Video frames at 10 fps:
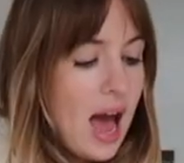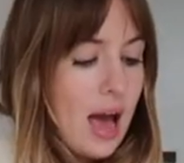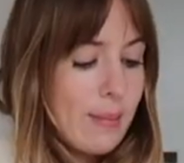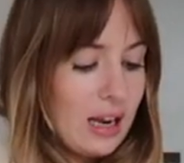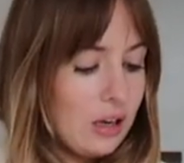
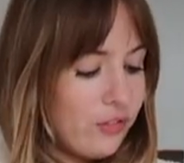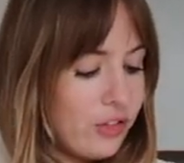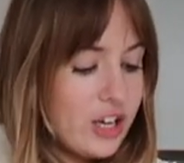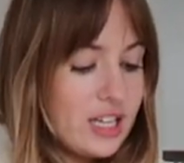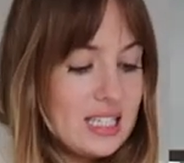I love
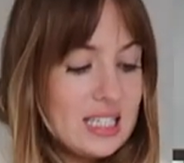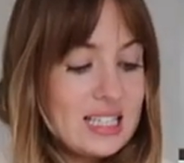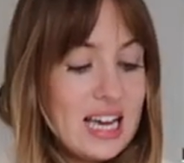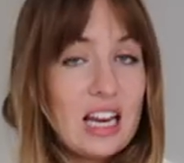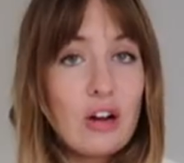the
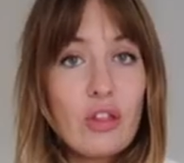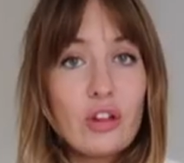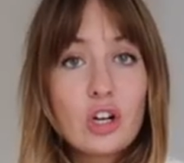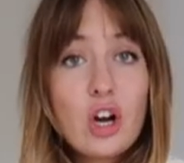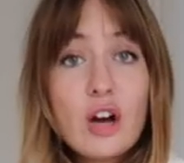detailing on
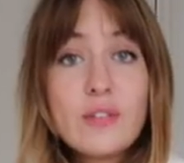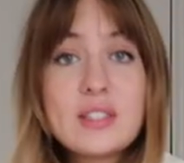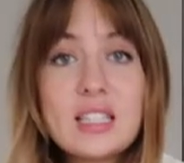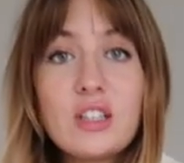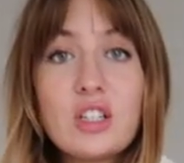the cuffs
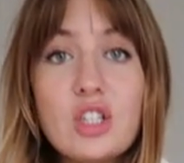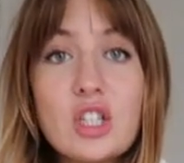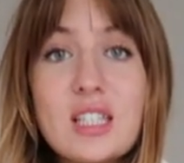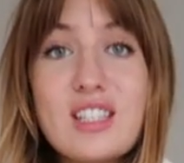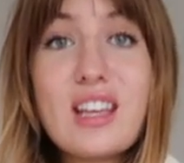that you can
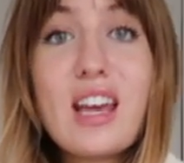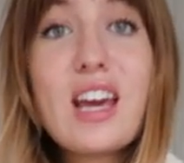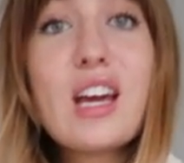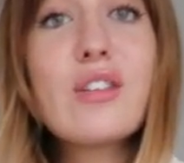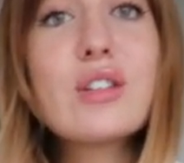just see
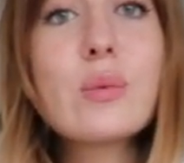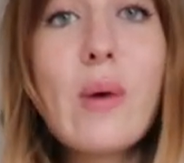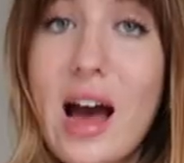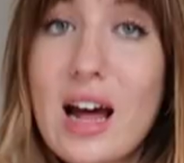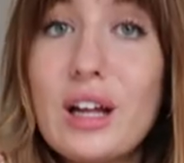here as
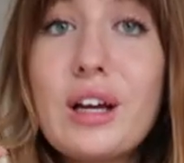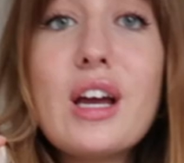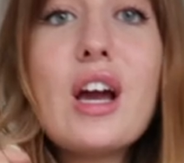well.